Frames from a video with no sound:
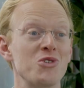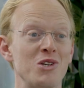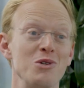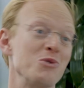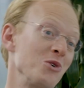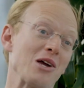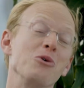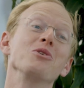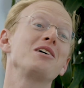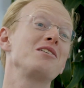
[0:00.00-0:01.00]
can use or like
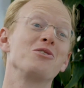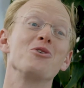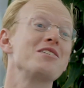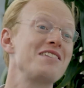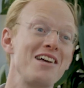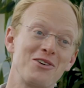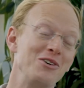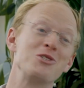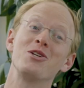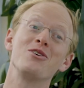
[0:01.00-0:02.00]
only nerdy technical
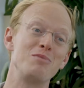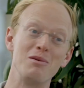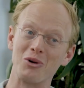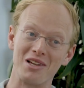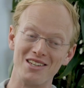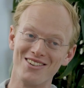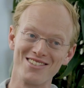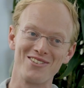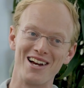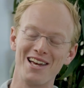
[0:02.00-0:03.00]
engineering people can
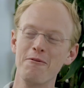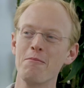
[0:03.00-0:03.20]
use, right?